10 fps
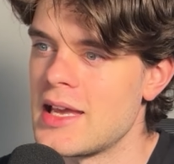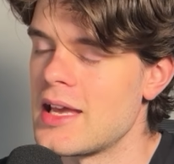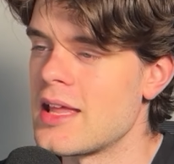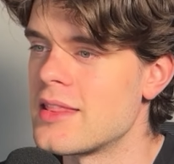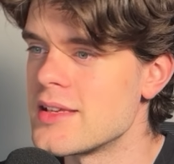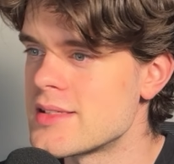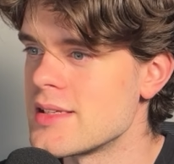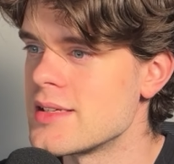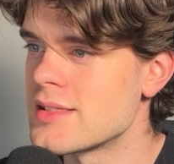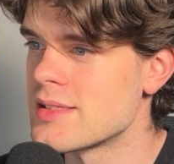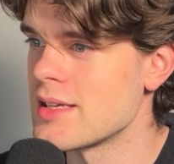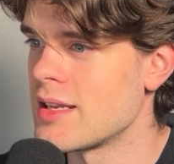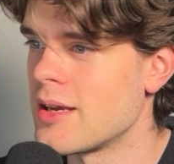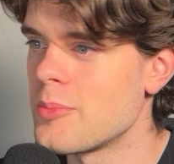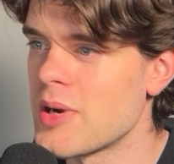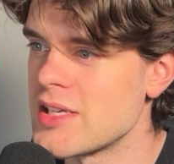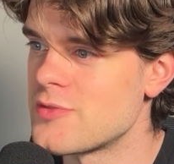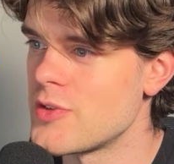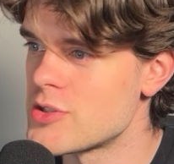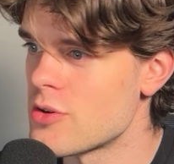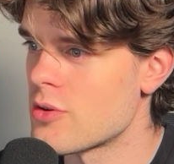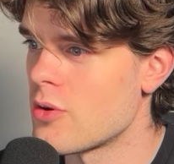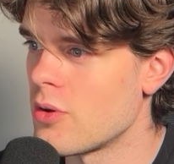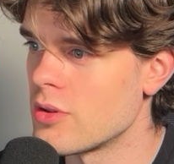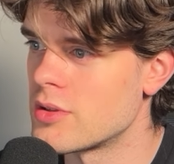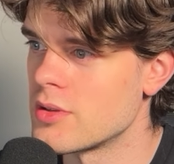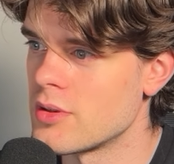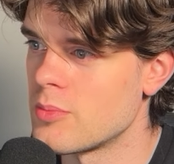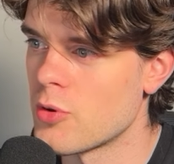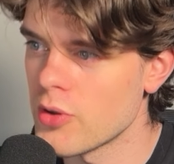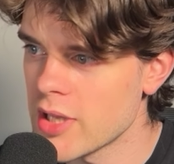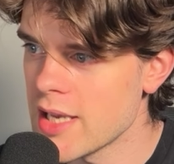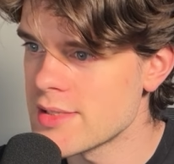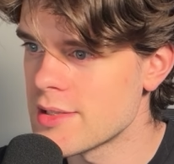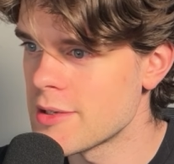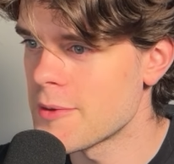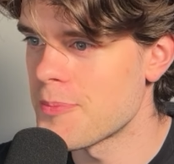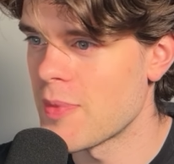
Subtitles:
This is a NumPy's feature called broadcasting,